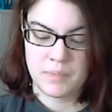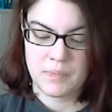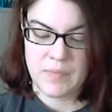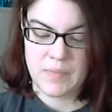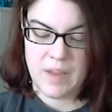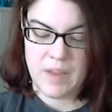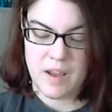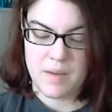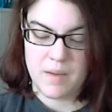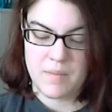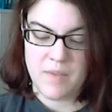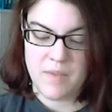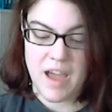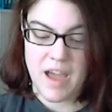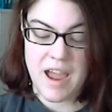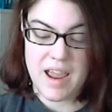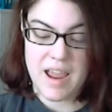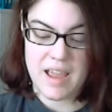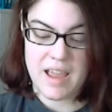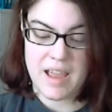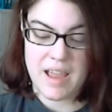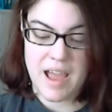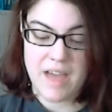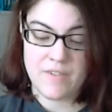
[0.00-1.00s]
Um,
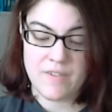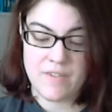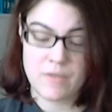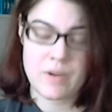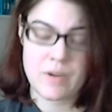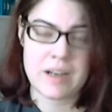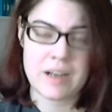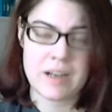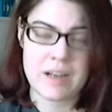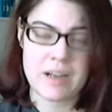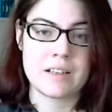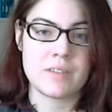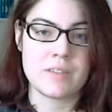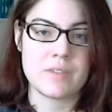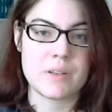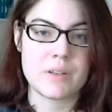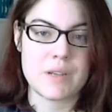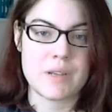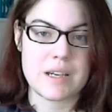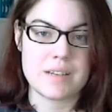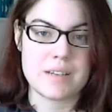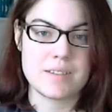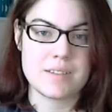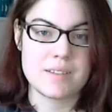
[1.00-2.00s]
I haven't read it in a few
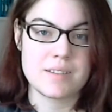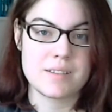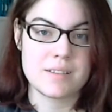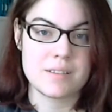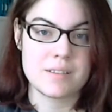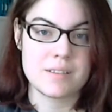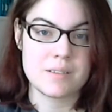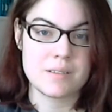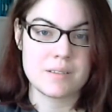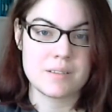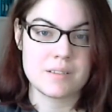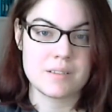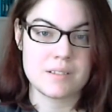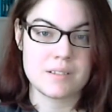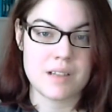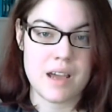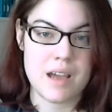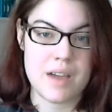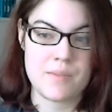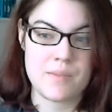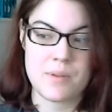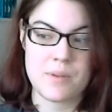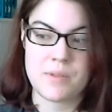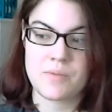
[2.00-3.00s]
days,
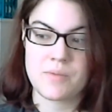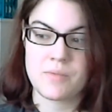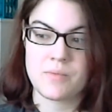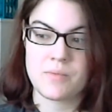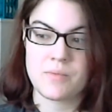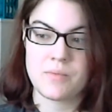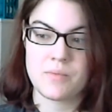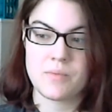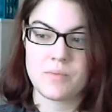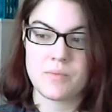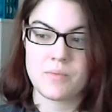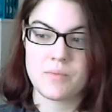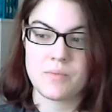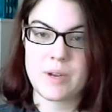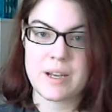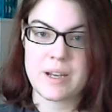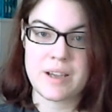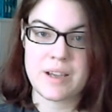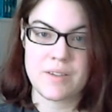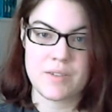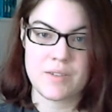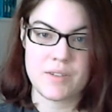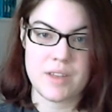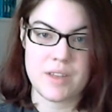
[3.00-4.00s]
I've been
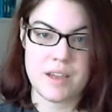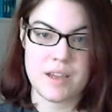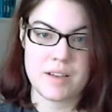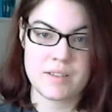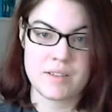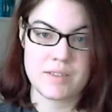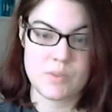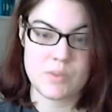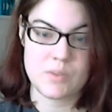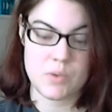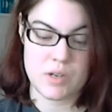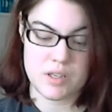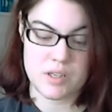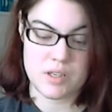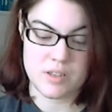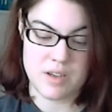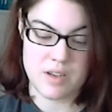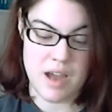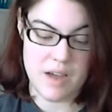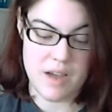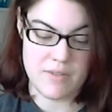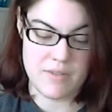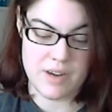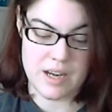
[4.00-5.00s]
reading other things or
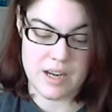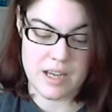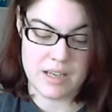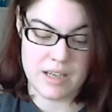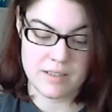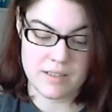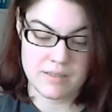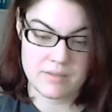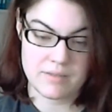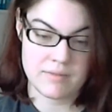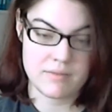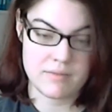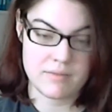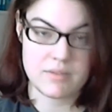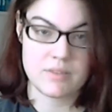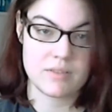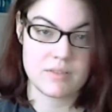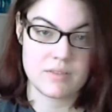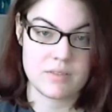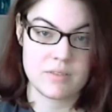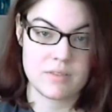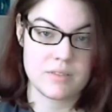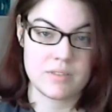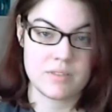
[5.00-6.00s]
not reading,
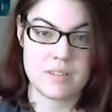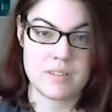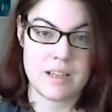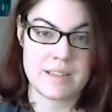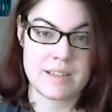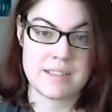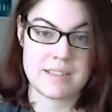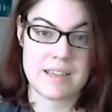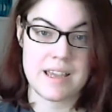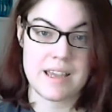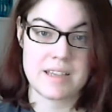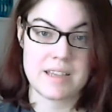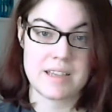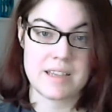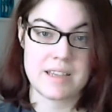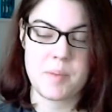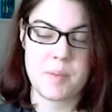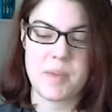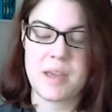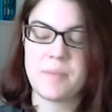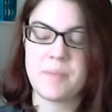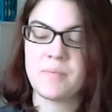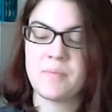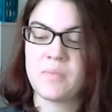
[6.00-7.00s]
as the case may
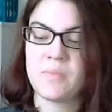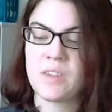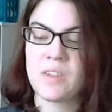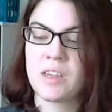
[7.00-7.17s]
be.